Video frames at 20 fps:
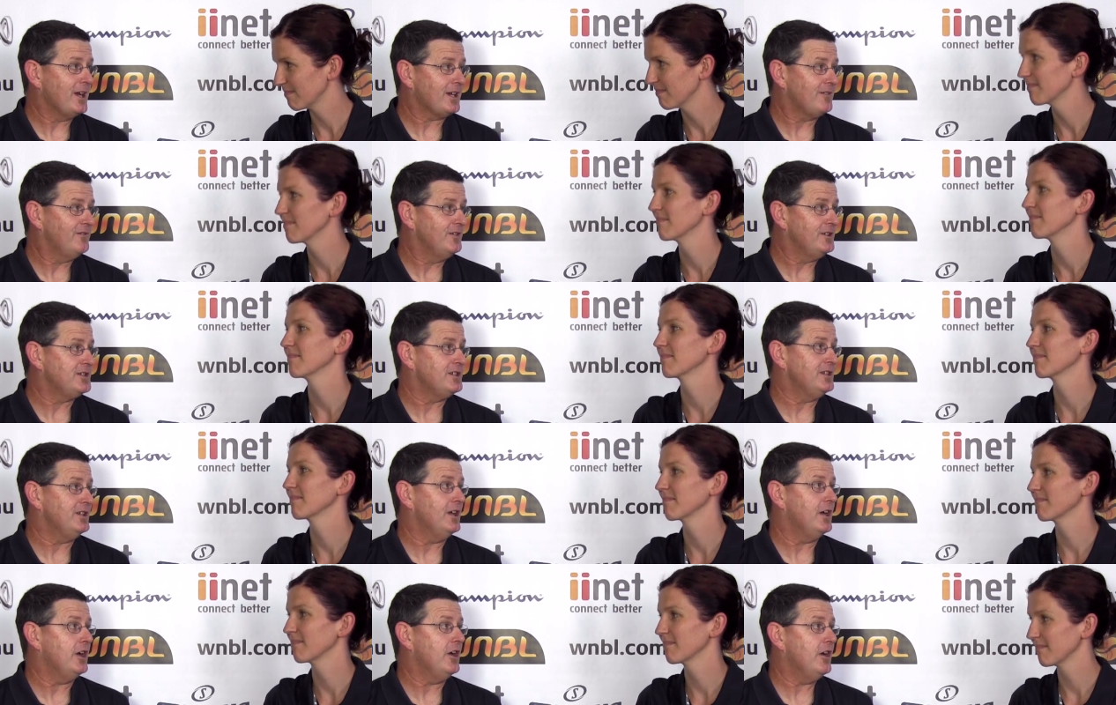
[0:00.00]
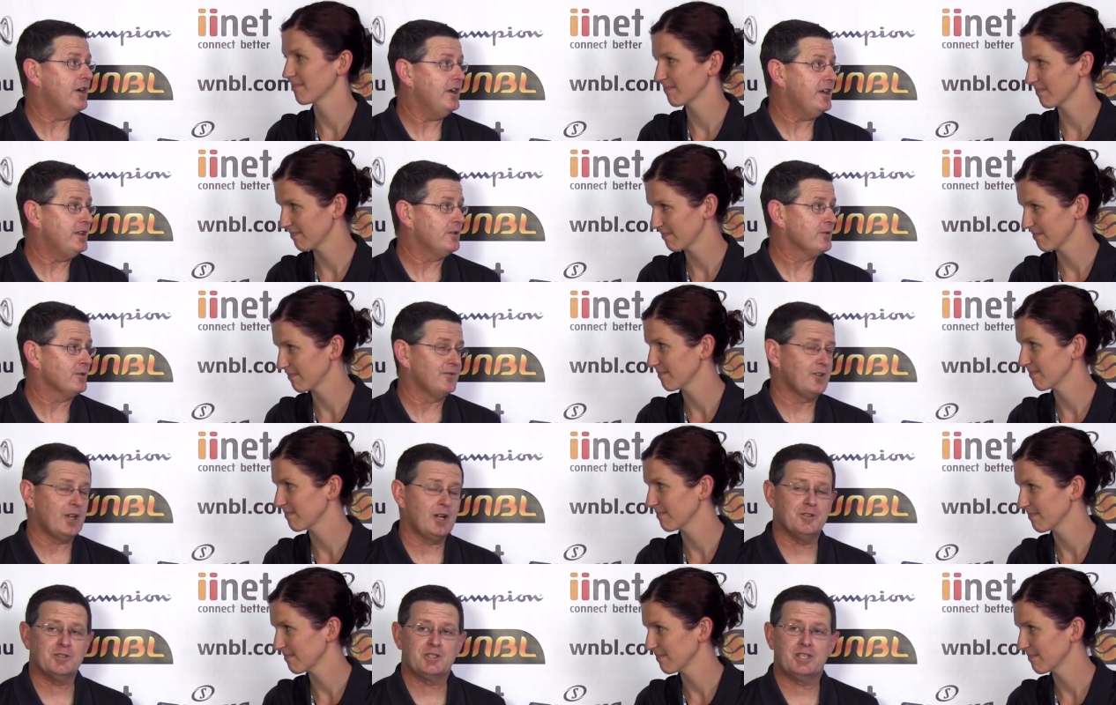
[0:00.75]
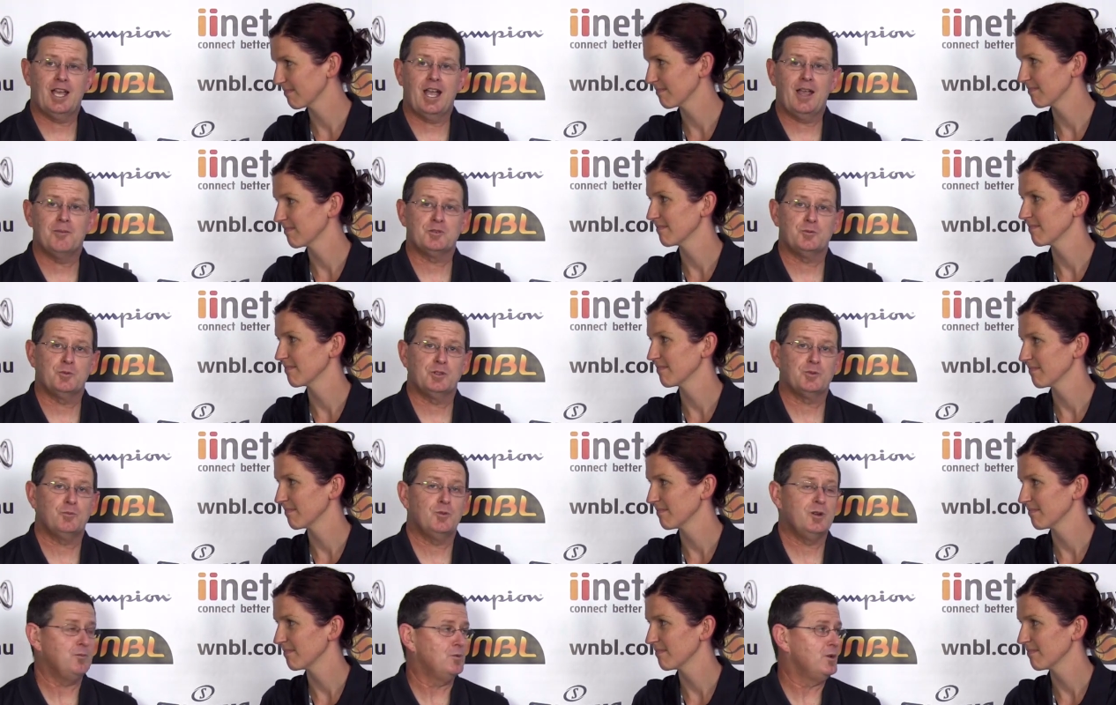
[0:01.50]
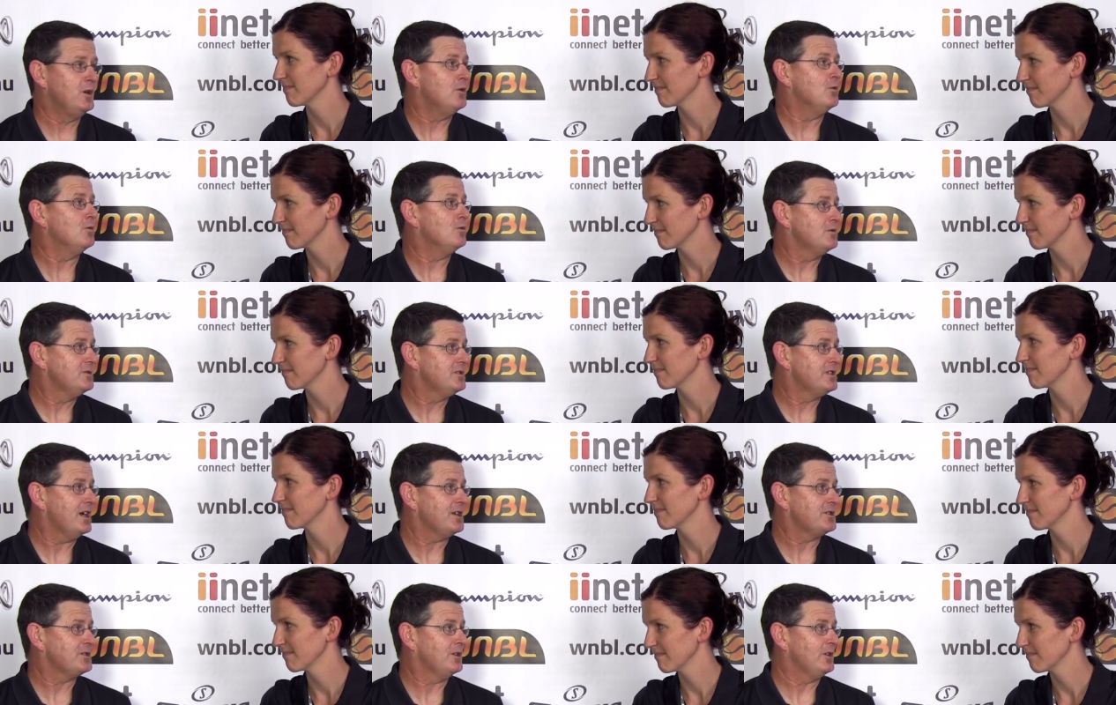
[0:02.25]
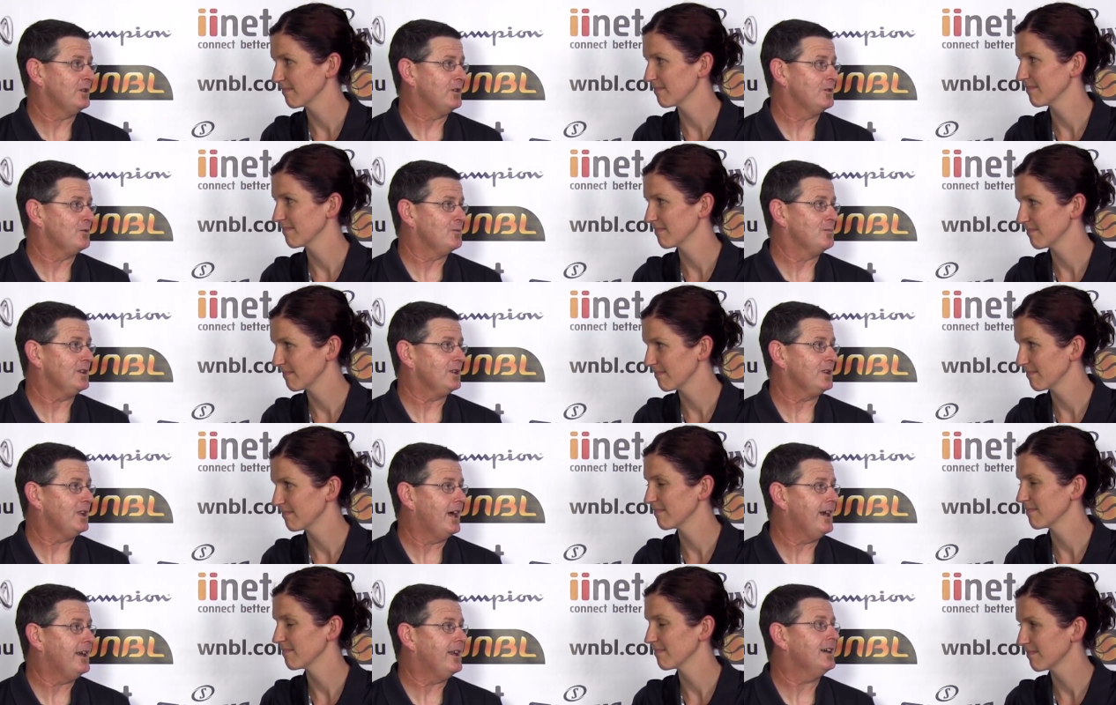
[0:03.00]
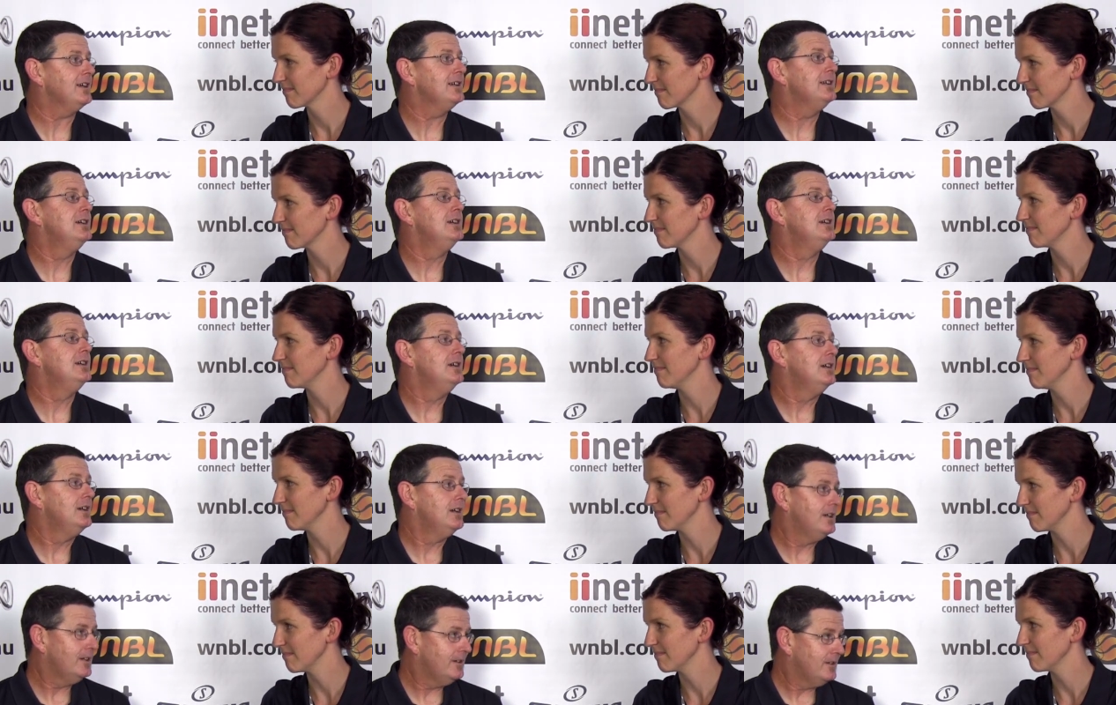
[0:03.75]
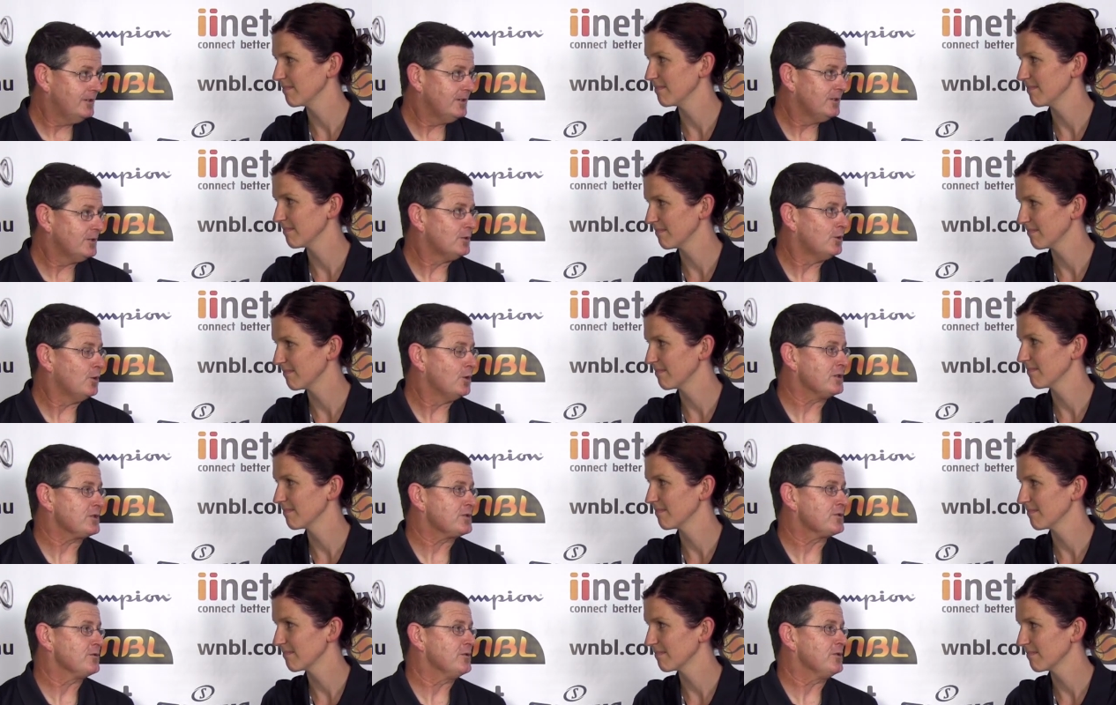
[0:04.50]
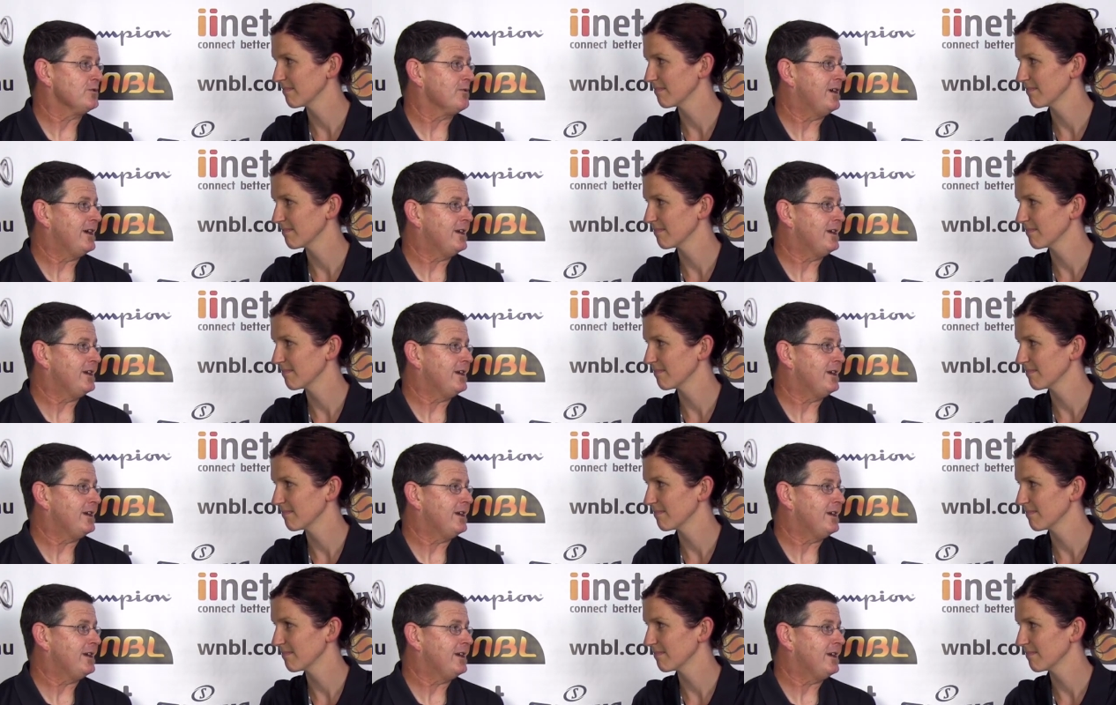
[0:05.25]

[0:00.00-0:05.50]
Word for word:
Speaker 1: Batkovic in either of those games, which we will touch on a little bit later. Mm talk us through the